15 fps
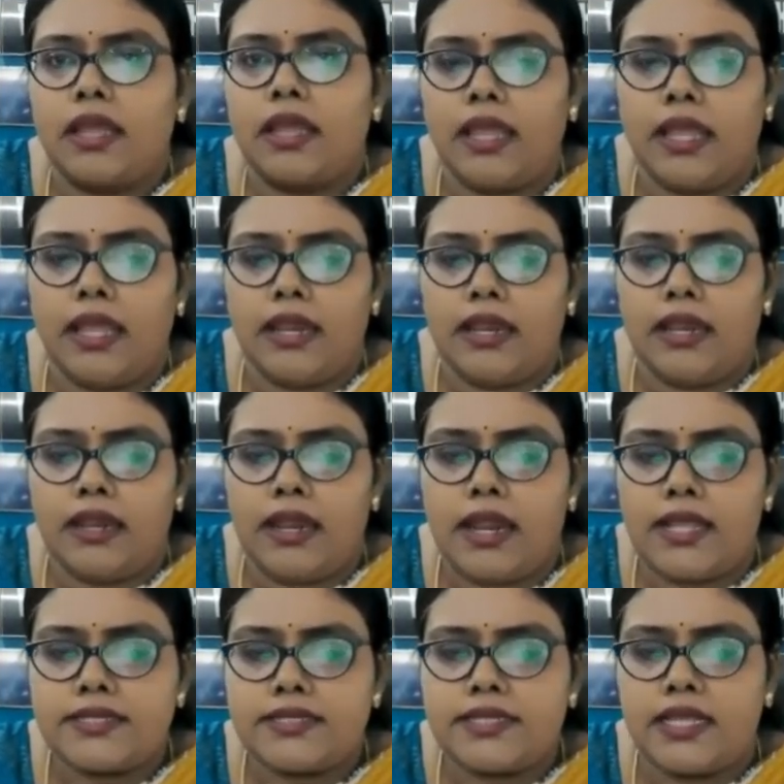L
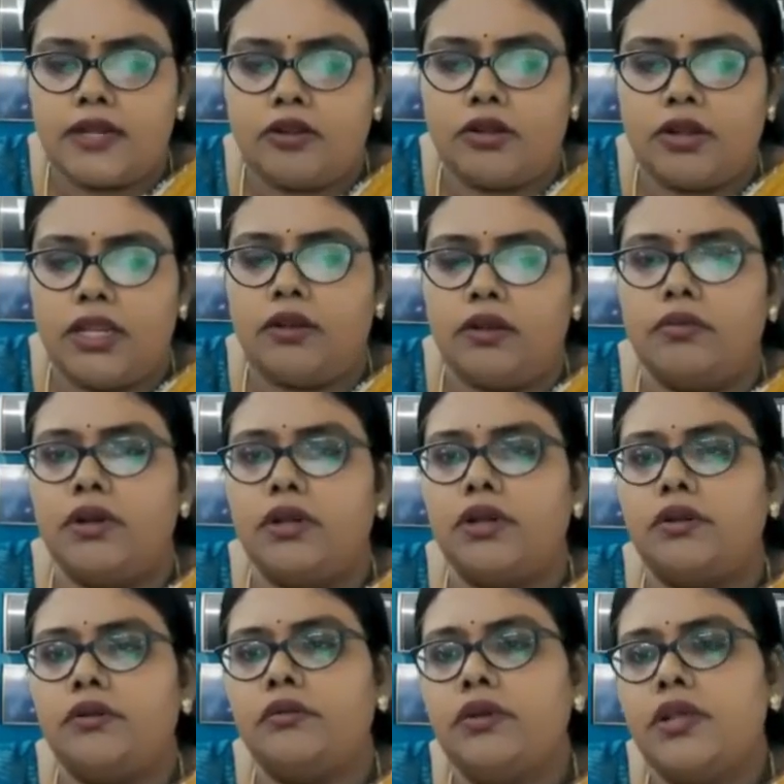less than or equal
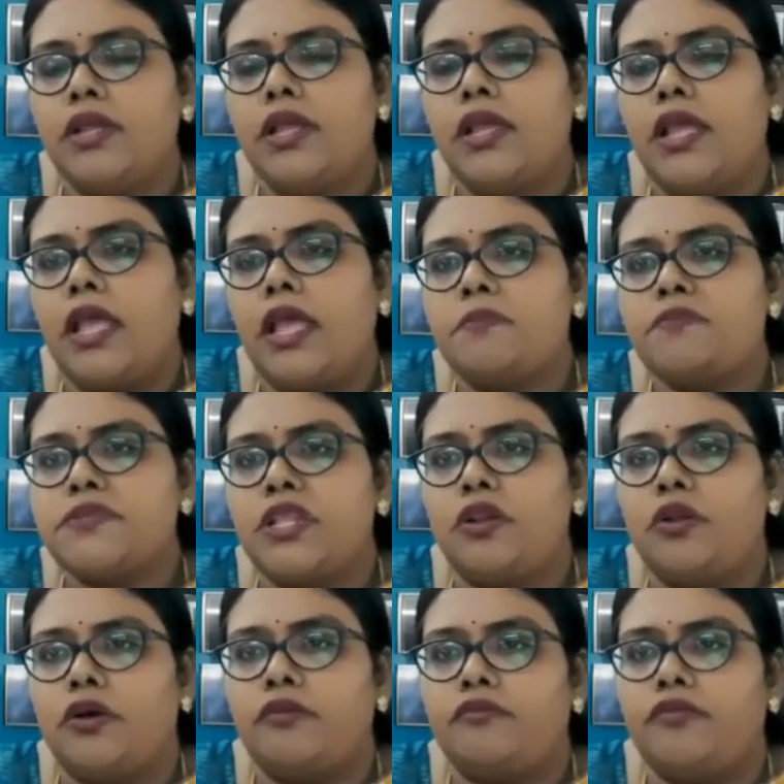to
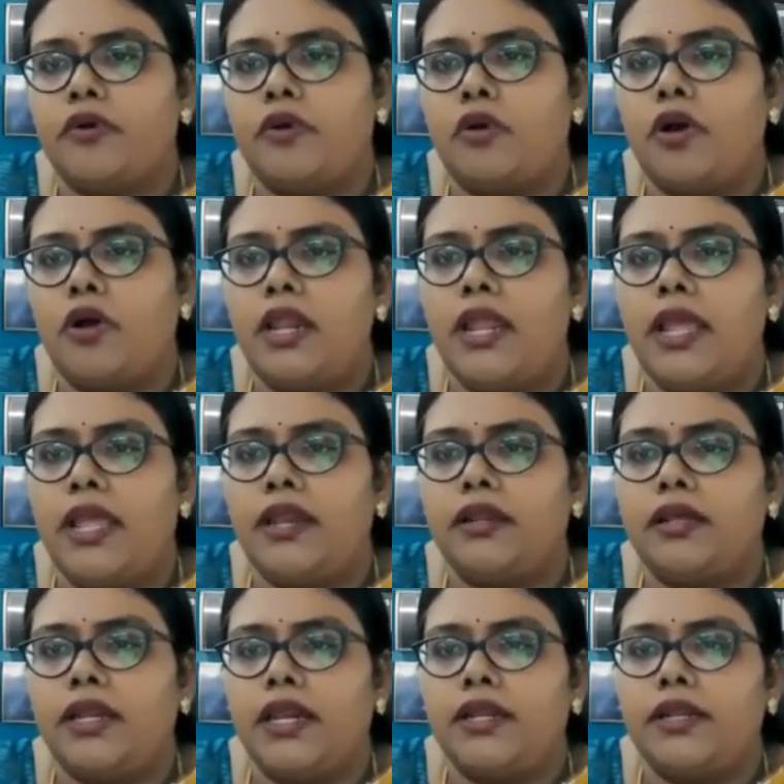epsilon for all n
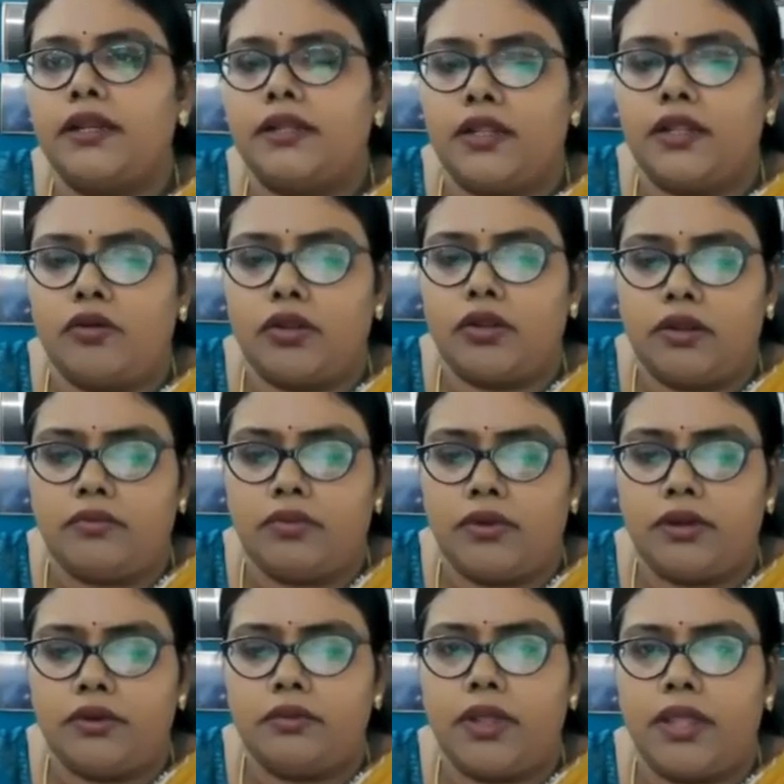greater than or
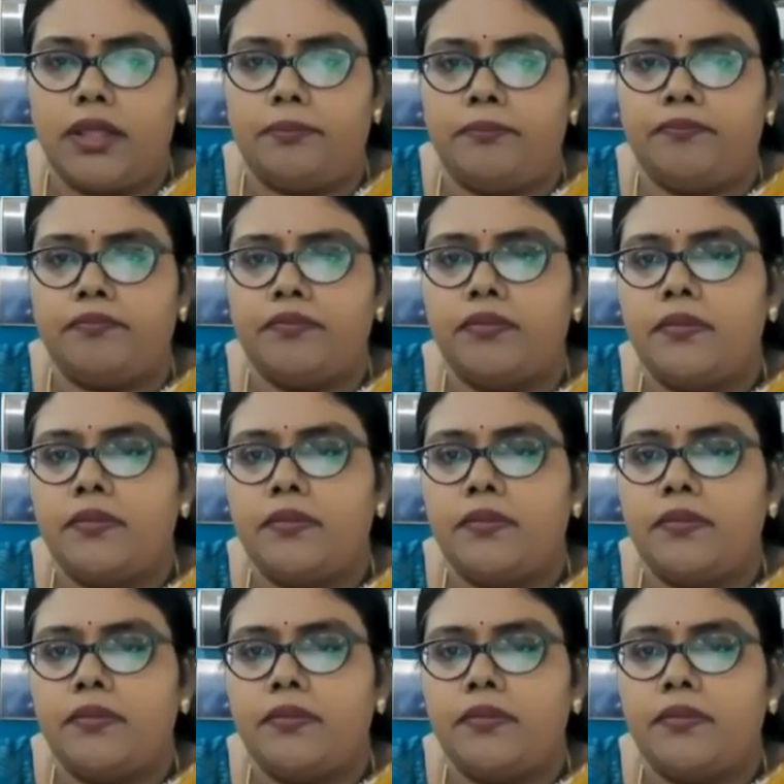equal to m.